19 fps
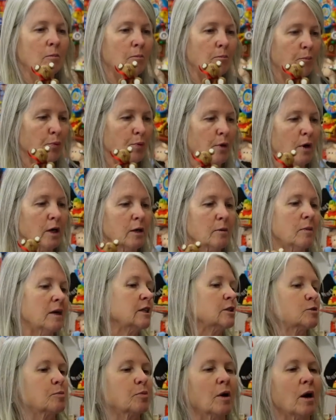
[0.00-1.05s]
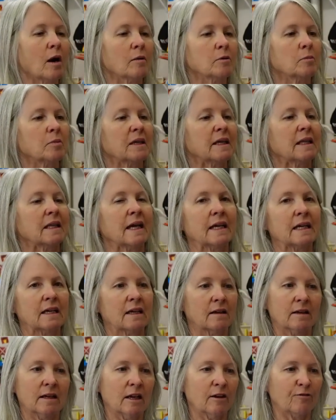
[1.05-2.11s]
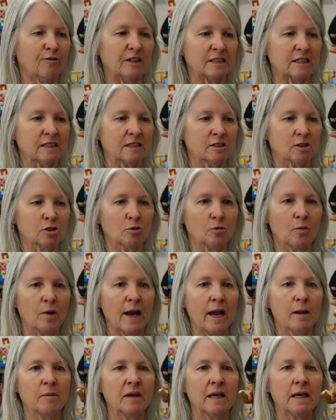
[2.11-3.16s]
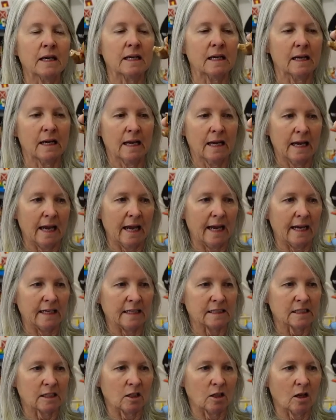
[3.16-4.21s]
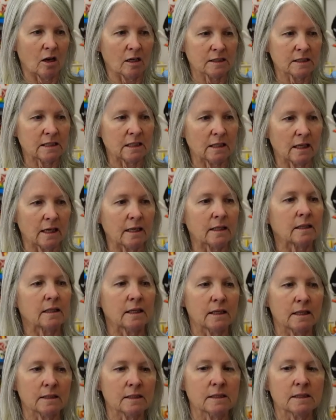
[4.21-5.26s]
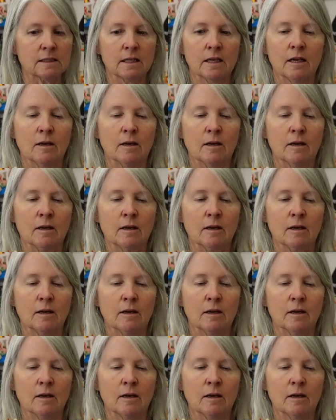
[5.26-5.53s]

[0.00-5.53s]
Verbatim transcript: pretty much probably like if it's ceramic and it's glossy like this,